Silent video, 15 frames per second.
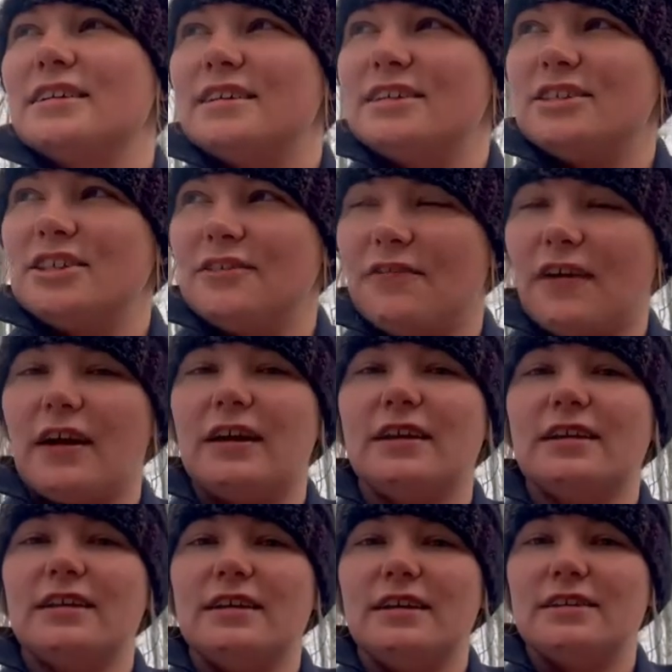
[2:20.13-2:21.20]
She
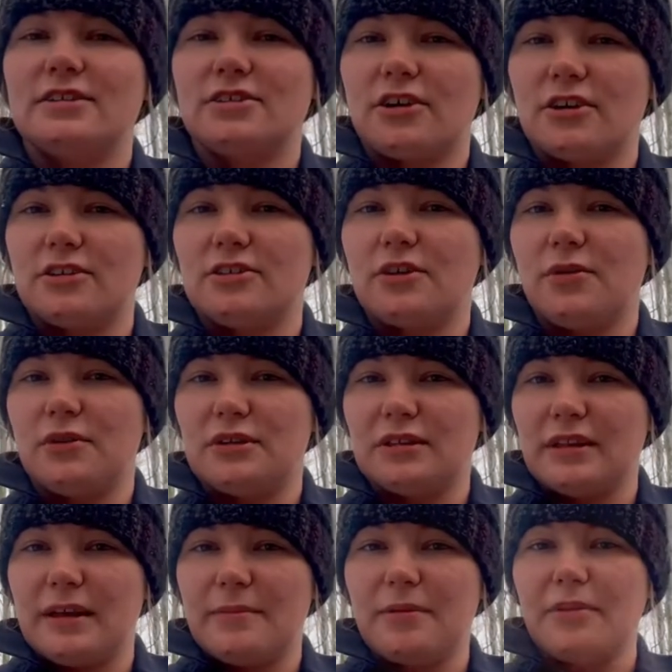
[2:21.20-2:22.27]
finally started to go into
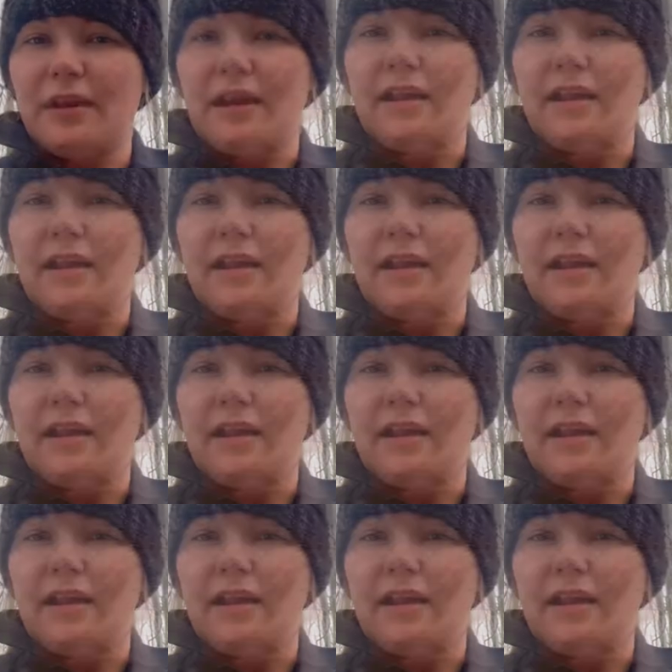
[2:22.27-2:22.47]
labor that